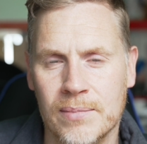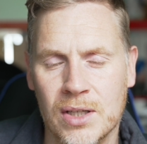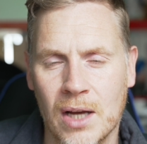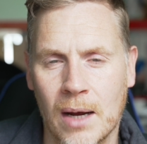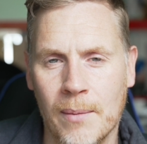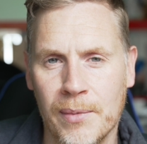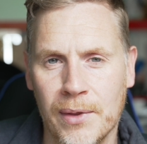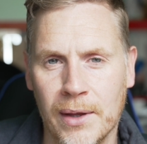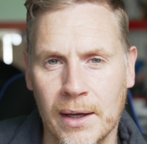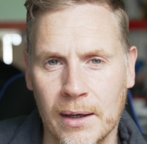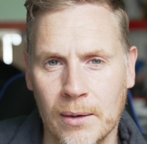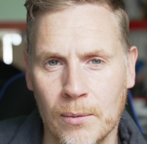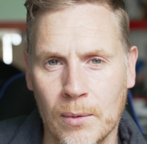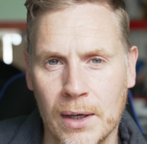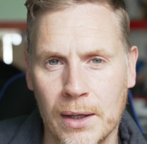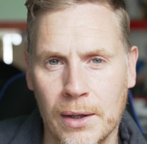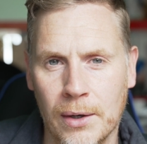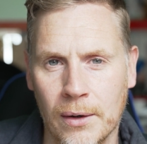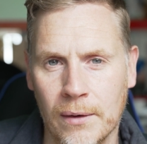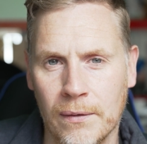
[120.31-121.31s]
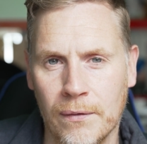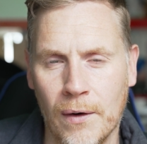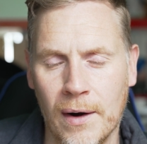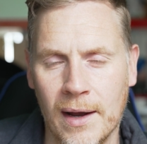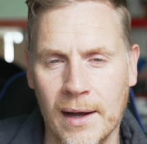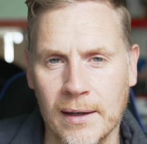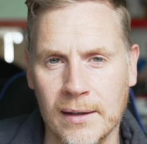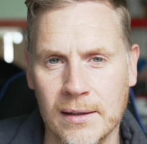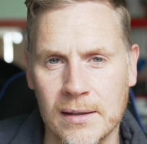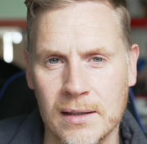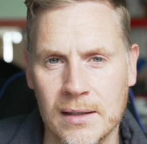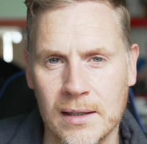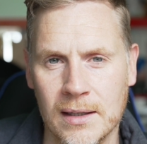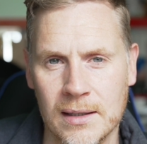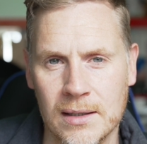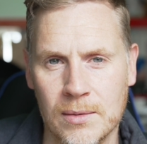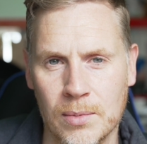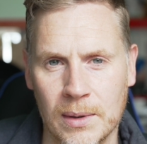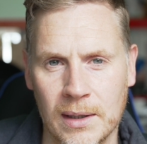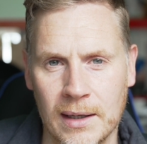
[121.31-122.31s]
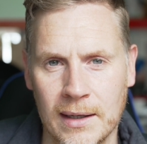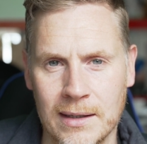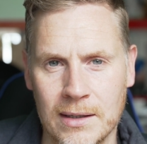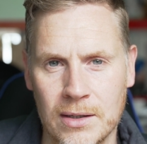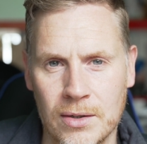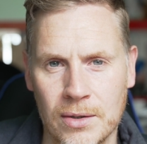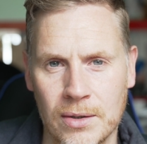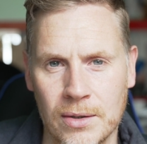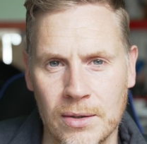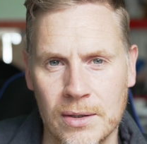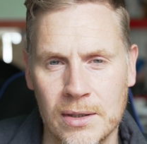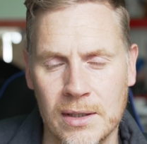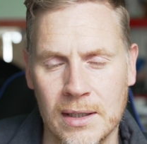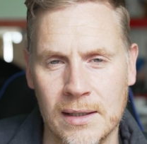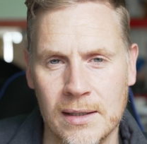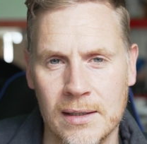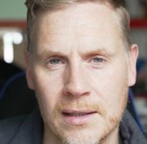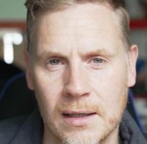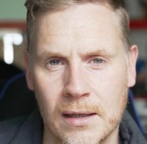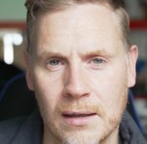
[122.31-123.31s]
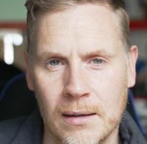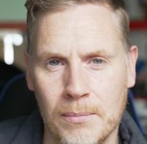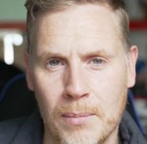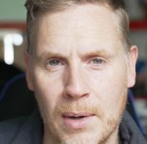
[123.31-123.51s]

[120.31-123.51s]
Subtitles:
something with her friends. That's what they do since the